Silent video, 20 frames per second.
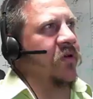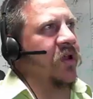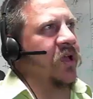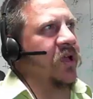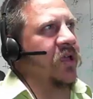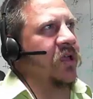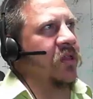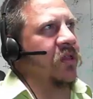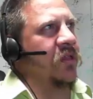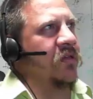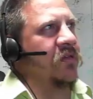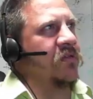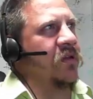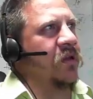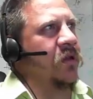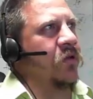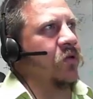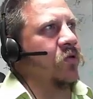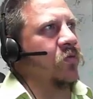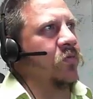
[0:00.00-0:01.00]
ridiculous
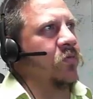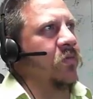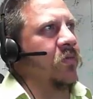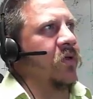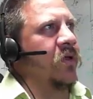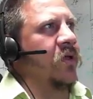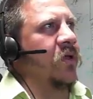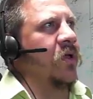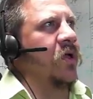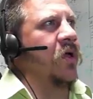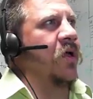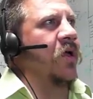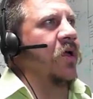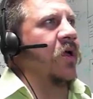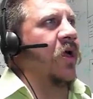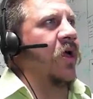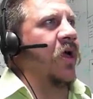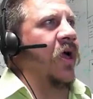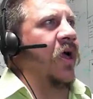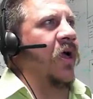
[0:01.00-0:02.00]
loop,
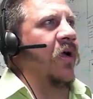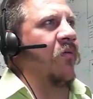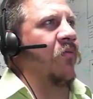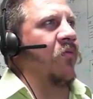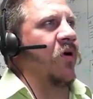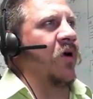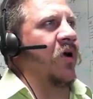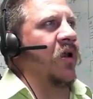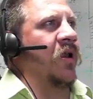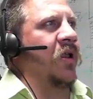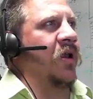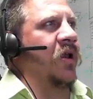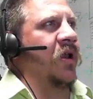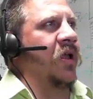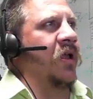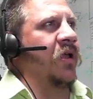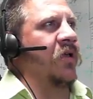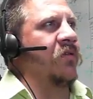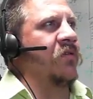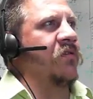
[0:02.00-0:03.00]
and we're going to
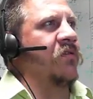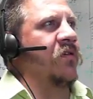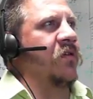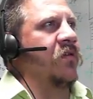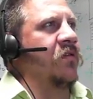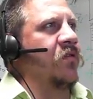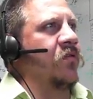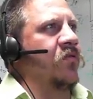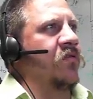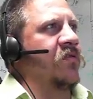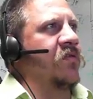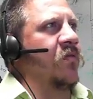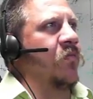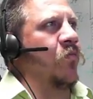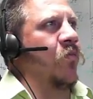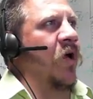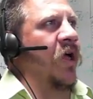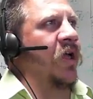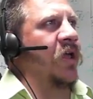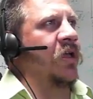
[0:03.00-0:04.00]
need to do
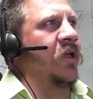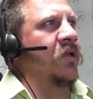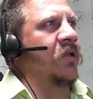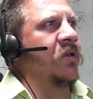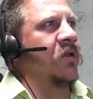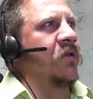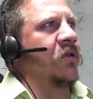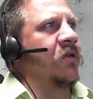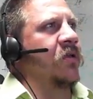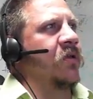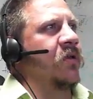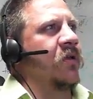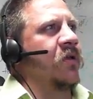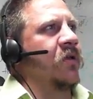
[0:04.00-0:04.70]
some weighting,